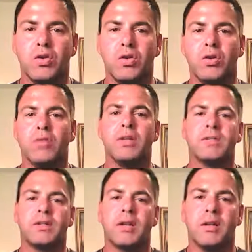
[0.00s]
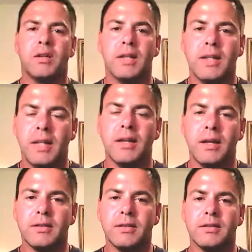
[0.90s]
you don't necessarily need
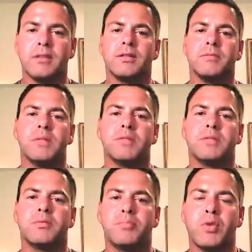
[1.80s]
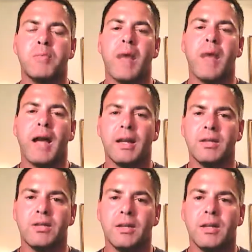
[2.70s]
a system that's
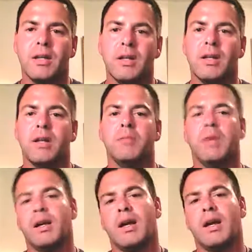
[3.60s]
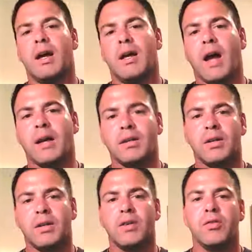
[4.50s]
pre-packaged, but I can
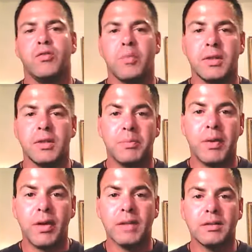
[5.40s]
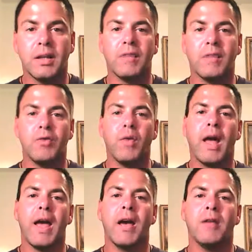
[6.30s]
tell you from experience that if you
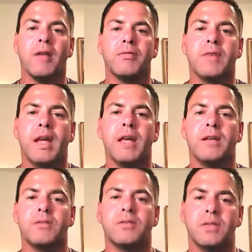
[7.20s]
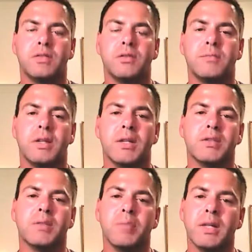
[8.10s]
have a system that
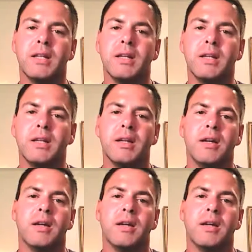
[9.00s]
is completely